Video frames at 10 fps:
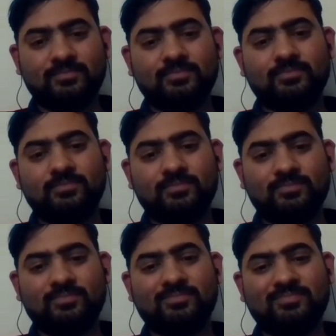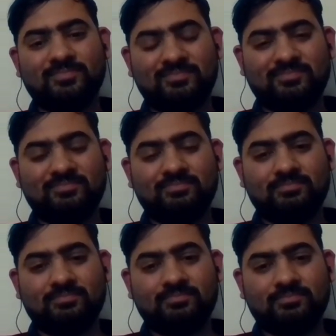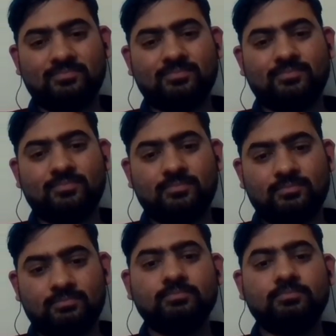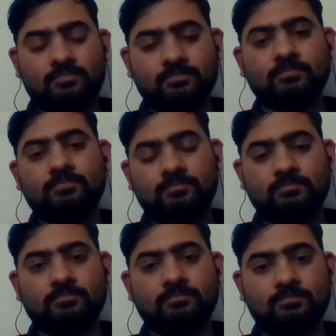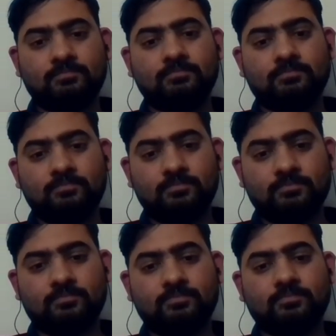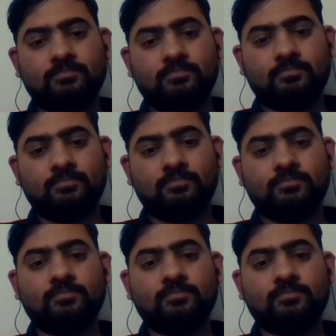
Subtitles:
(silent)